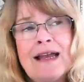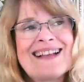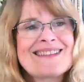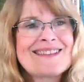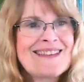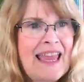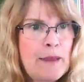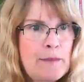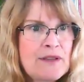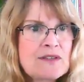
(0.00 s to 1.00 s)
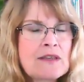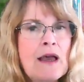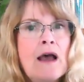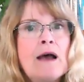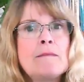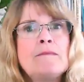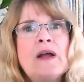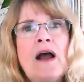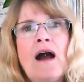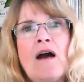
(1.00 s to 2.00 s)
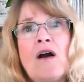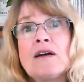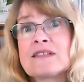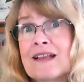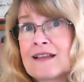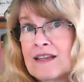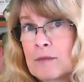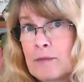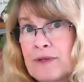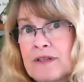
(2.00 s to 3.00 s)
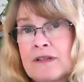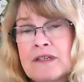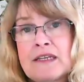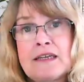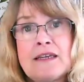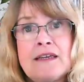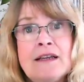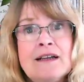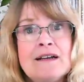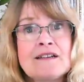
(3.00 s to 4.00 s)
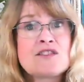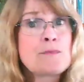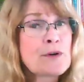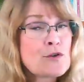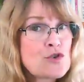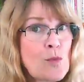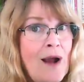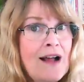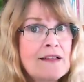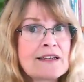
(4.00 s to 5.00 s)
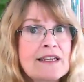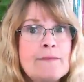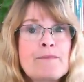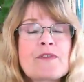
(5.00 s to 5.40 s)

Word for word: escapism, uh, psychic ability, uh, spirituality.